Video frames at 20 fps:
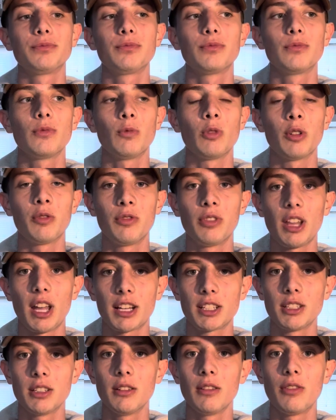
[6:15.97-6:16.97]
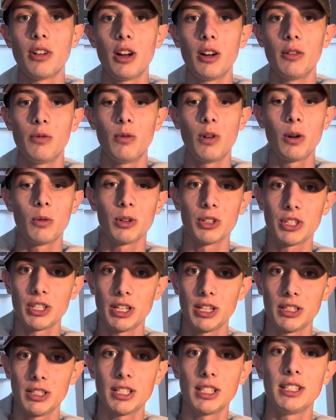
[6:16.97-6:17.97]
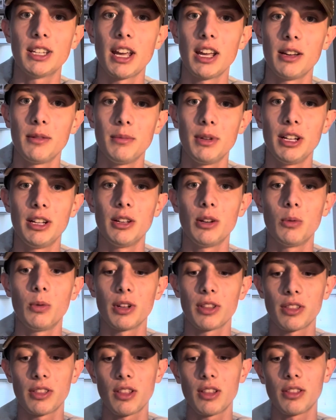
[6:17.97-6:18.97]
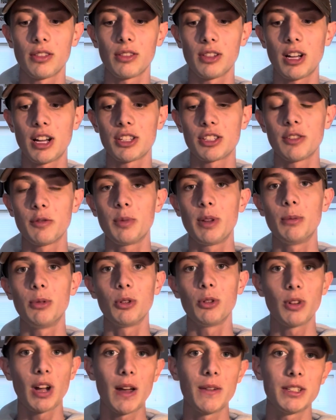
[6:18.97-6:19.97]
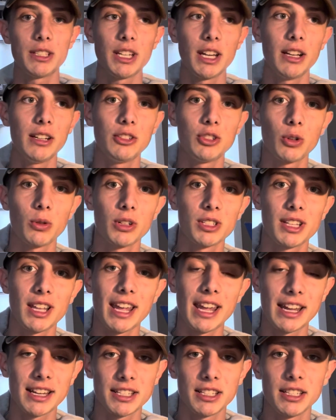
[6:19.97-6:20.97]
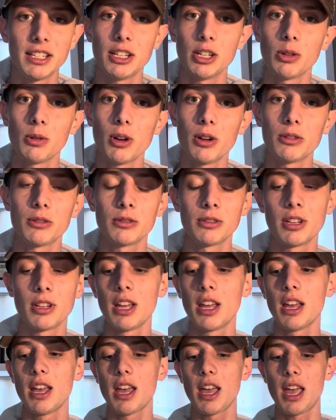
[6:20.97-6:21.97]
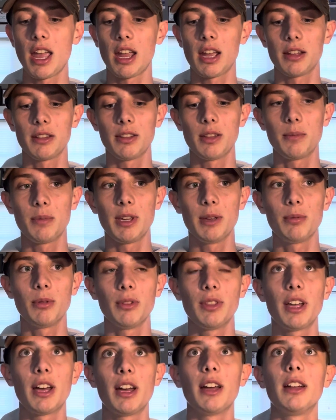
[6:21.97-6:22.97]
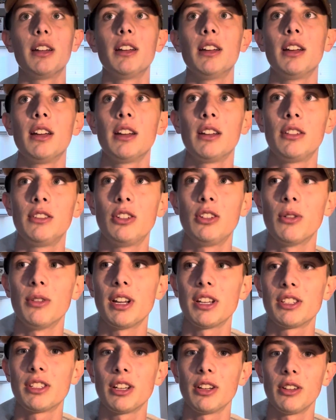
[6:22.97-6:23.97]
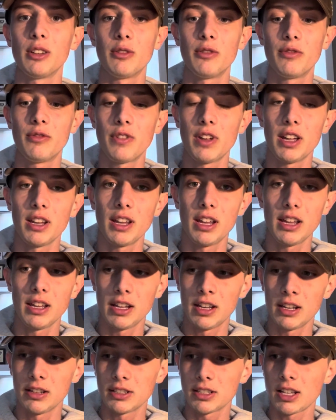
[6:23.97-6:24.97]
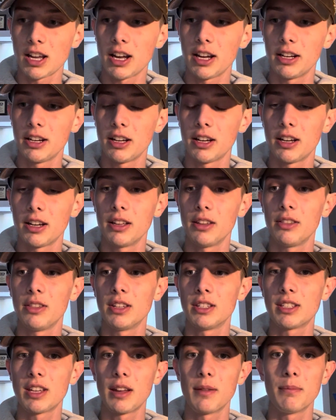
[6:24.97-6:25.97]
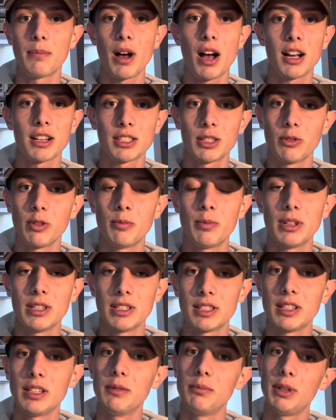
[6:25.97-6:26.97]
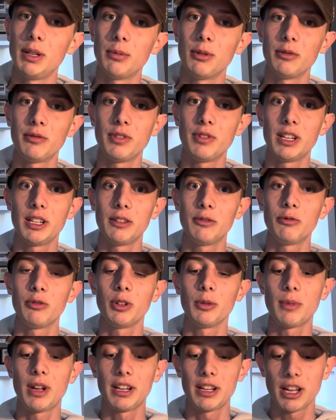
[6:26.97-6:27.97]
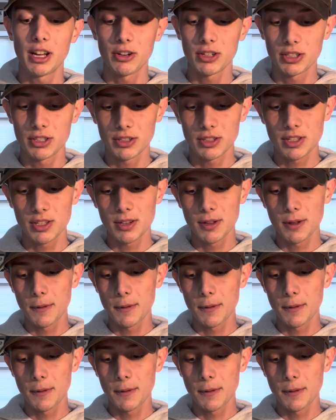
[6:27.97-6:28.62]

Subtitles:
reflective of what we're seeing today in media, with lots of people gravitating towards the anti-hero and the people that don't necessarily fit inside the same box that we've been seeing people fit in for main characters.